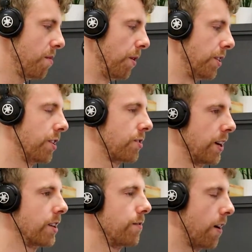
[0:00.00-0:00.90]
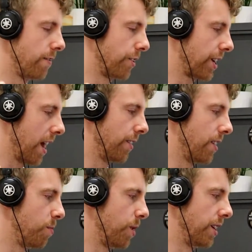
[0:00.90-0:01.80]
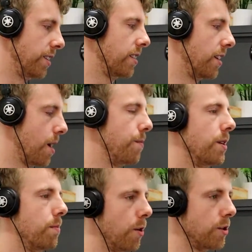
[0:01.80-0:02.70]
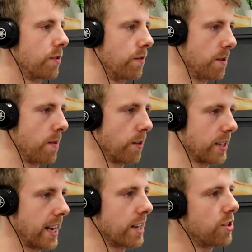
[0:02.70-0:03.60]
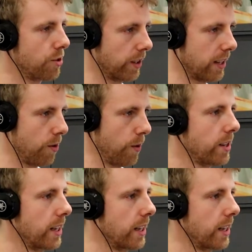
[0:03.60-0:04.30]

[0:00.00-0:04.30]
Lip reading: But the 300 to 500 calorie number is the number that most females eat during that week.